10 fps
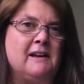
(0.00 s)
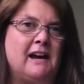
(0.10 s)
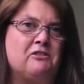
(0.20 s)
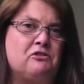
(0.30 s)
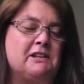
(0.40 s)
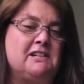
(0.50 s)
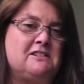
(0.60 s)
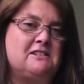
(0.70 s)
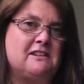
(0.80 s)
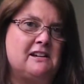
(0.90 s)
And
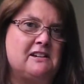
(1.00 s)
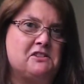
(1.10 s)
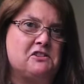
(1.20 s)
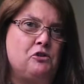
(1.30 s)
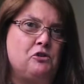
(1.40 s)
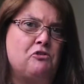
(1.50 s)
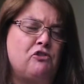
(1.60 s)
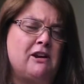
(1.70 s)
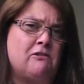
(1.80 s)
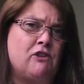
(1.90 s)
related to that is this human
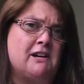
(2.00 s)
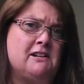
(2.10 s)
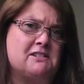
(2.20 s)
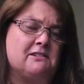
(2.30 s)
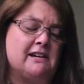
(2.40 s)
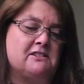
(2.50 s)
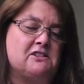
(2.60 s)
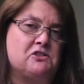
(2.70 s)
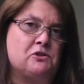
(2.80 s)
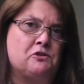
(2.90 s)
rights lens
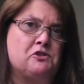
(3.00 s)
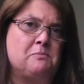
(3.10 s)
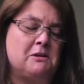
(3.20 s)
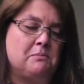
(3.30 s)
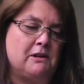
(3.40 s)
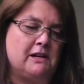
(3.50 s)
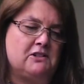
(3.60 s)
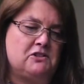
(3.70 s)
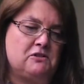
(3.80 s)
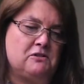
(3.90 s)
that's also been
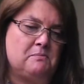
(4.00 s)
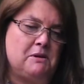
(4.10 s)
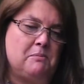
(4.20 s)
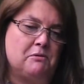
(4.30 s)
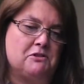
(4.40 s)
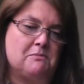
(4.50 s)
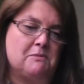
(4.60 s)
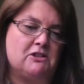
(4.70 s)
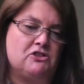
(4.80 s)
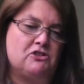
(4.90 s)
applied to people with
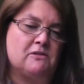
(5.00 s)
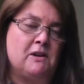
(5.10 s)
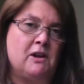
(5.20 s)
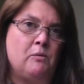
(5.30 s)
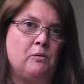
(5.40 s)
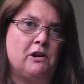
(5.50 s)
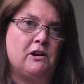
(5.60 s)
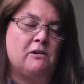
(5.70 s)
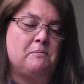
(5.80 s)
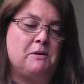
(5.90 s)
dementia,
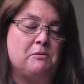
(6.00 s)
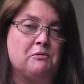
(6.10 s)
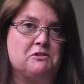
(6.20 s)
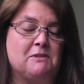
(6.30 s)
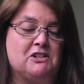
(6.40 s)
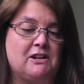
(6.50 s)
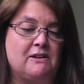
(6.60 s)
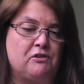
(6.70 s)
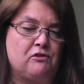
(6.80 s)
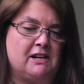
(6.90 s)
where people with dementia
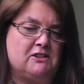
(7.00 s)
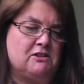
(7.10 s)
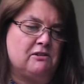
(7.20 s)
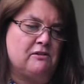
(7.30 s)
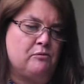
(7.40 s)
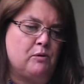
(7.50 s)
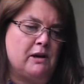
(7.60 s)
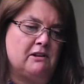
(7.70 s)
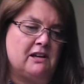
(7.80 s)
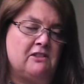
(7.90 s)
have the right to live
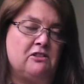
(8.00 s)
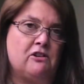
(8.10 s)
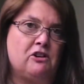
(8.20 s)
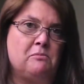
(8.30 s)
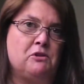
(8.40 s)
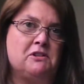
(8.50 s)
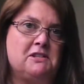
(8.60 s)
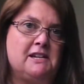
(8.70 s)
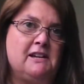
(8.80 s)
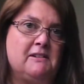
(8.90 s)
well in their
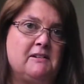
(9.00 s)
community.